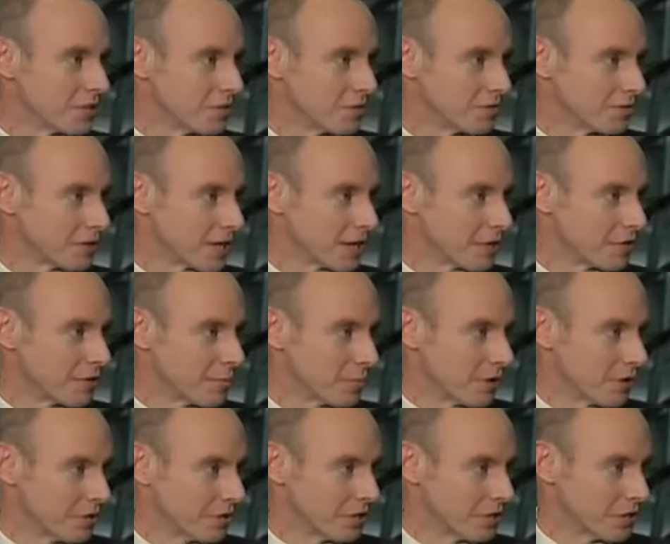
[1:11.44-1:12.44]
of salaried
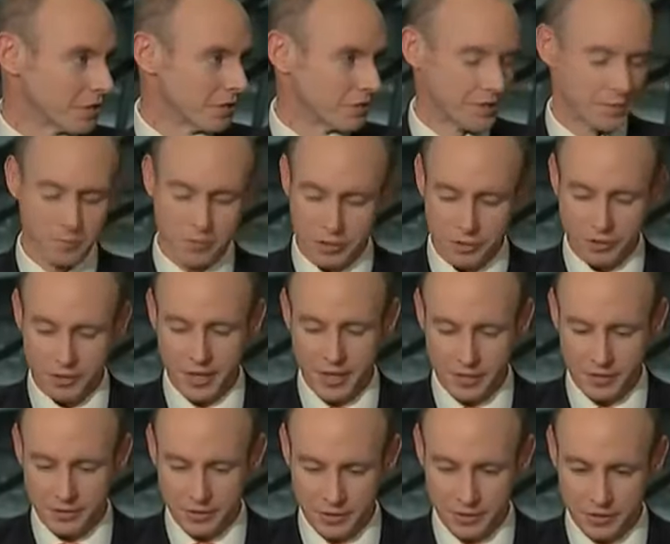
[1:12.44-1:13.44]
politicians. I'm sure that
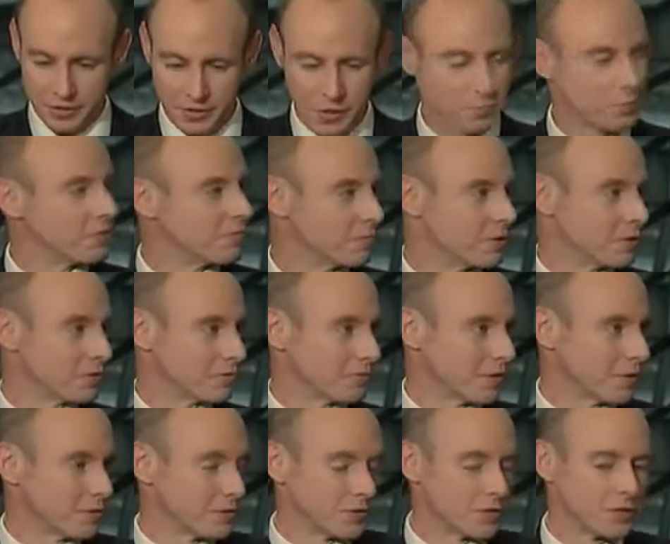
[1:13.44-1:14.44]
is at the top of most
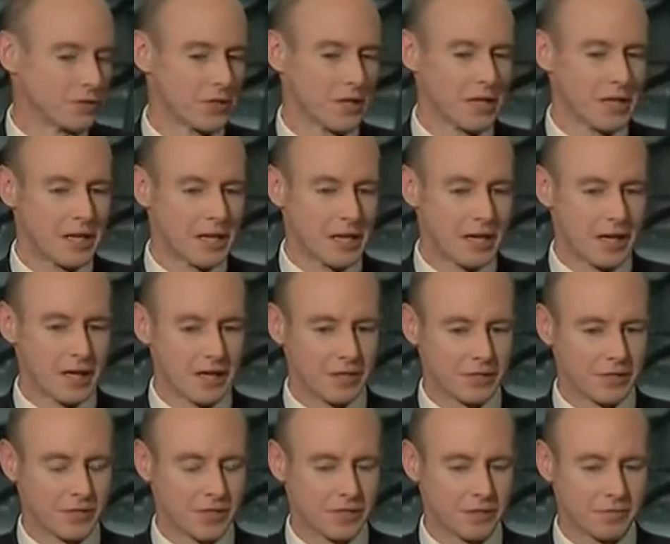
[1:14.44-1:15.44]
voters'
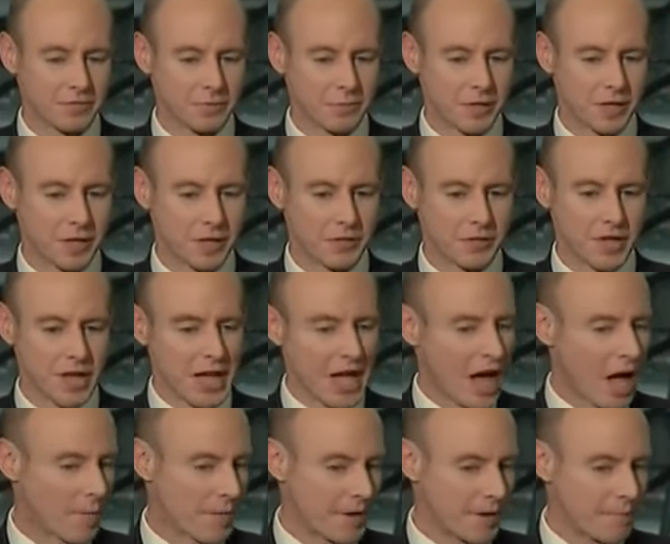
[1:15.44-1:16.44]
set of demands.
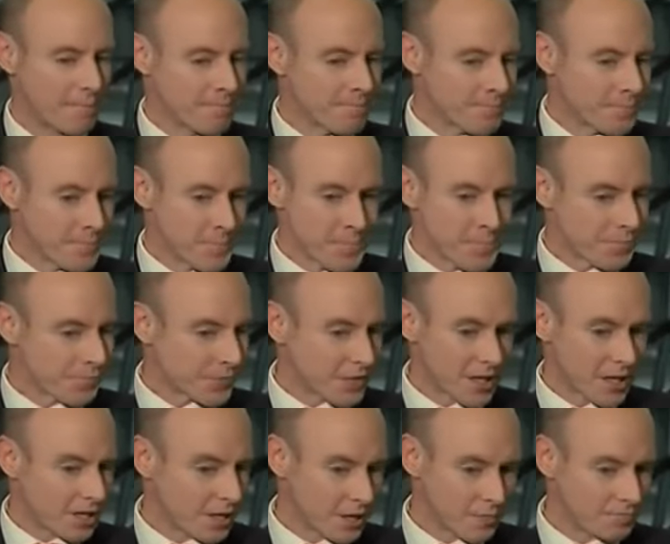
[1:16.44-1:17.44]
I mean,
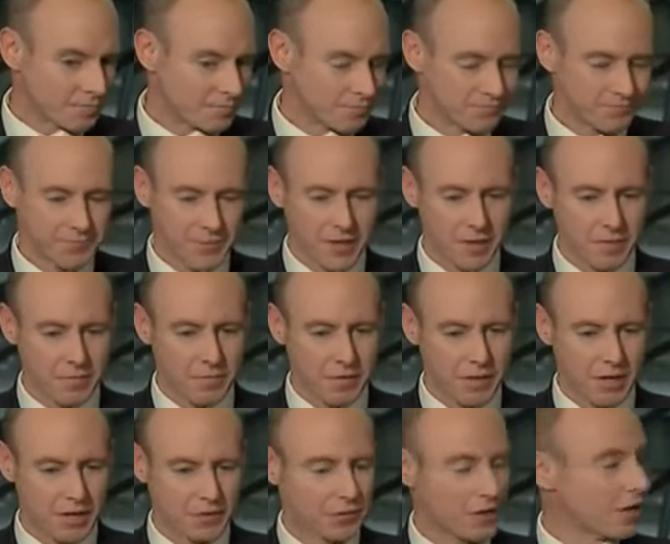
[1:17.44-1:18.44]
you know,
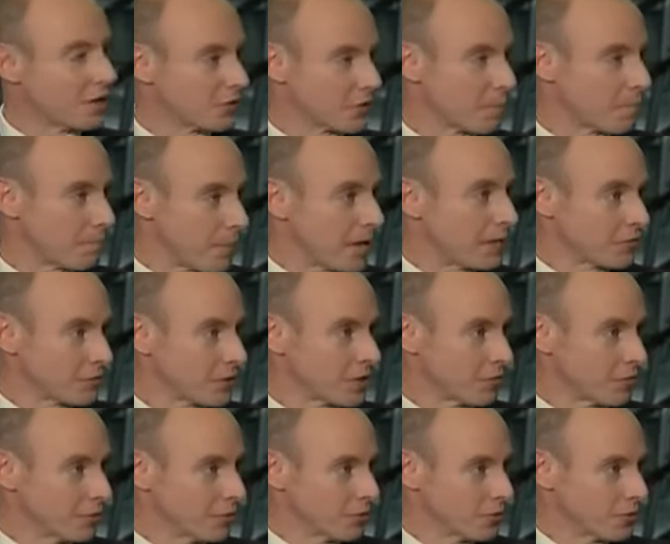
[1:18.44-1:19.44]
it's a
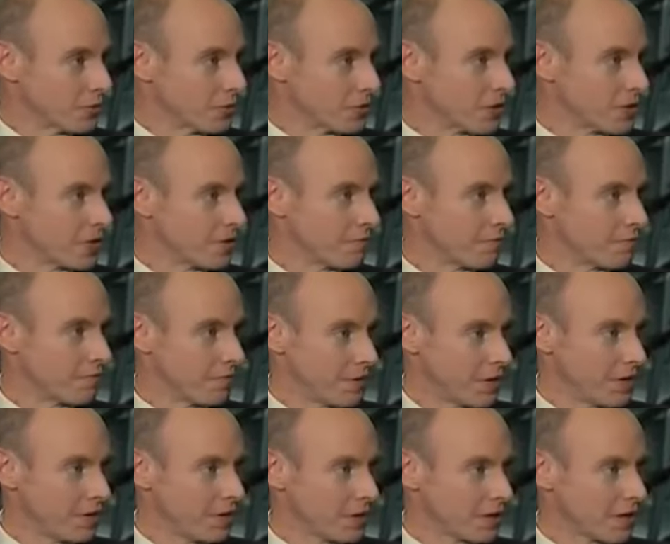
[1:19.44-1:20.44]
basic rule that the
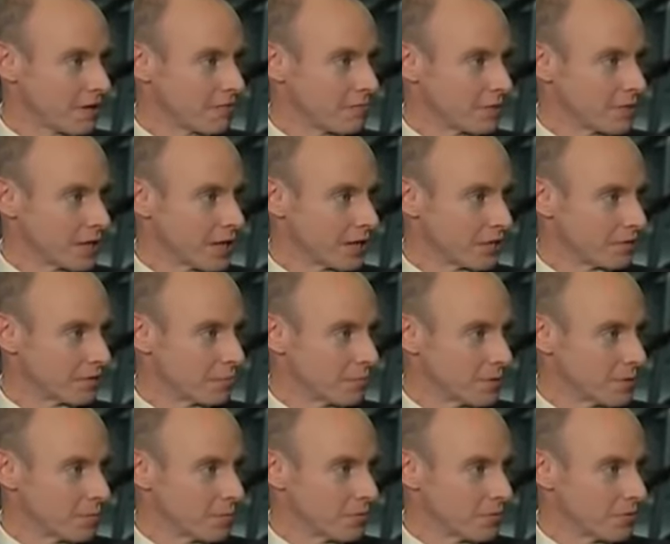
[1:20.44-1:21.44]
further government gets from
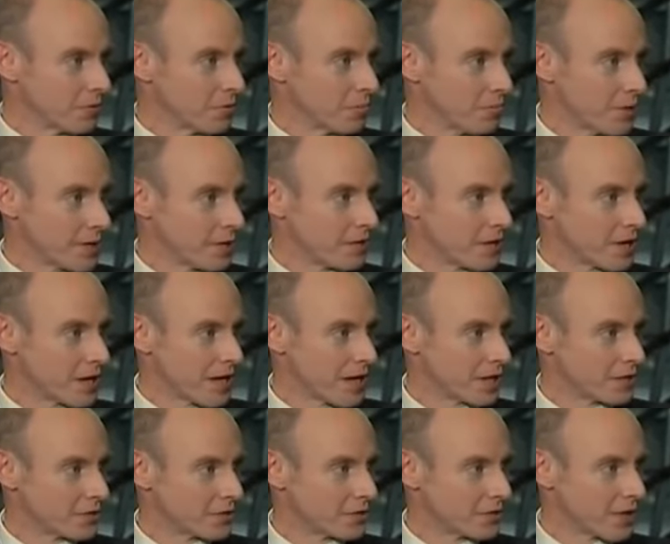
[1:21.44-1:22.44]
people, the bigger it
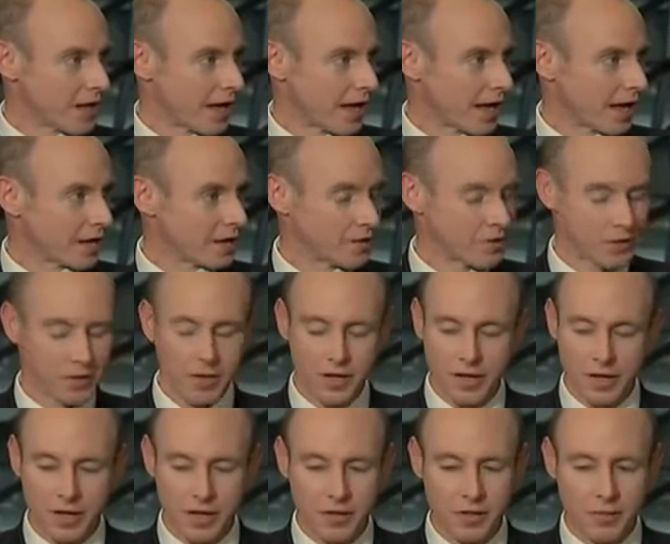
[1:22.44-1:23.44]
gets, and
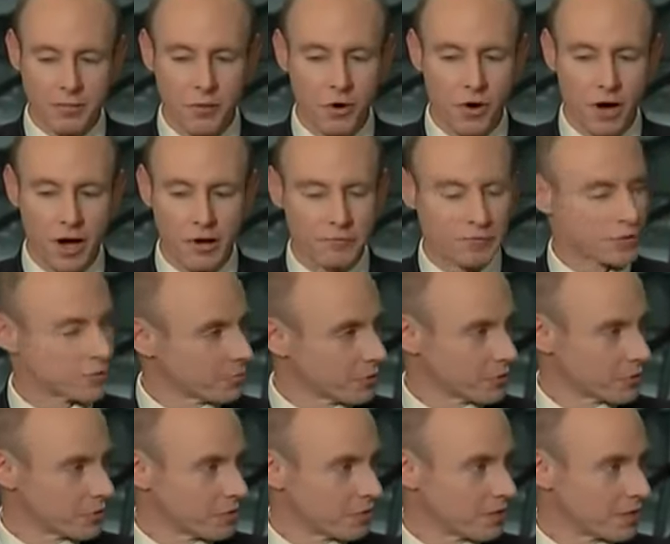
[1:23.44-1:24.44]
the more
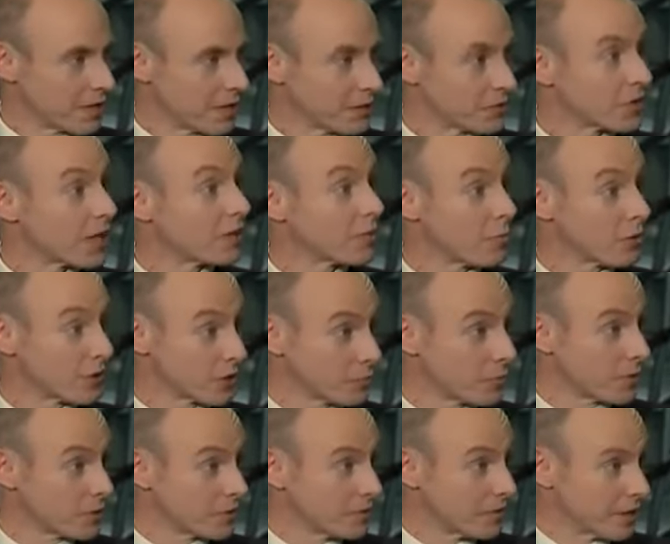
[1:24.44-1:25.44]
unresponsive it gets, and the more
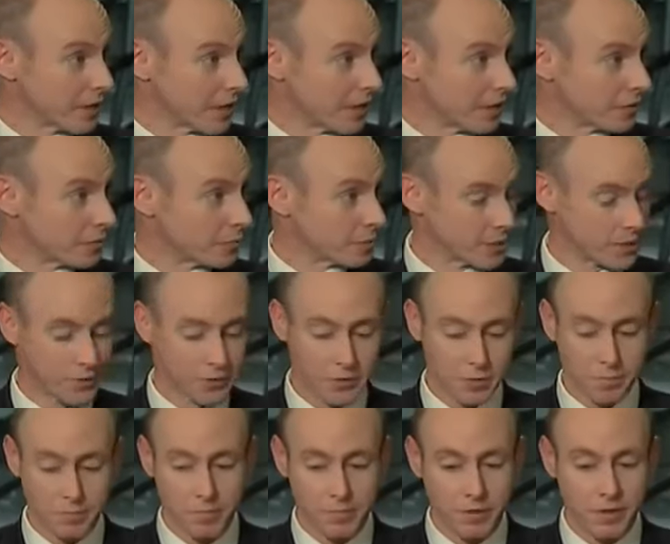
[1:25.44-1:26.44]
expensive it gets, because
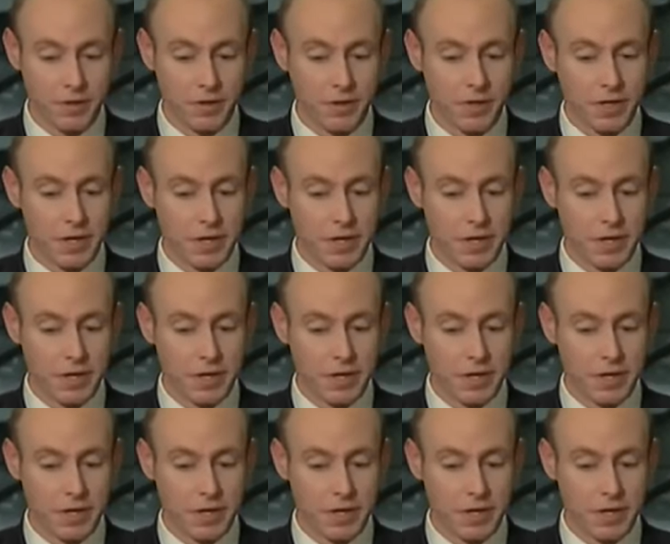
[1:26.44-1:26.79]
the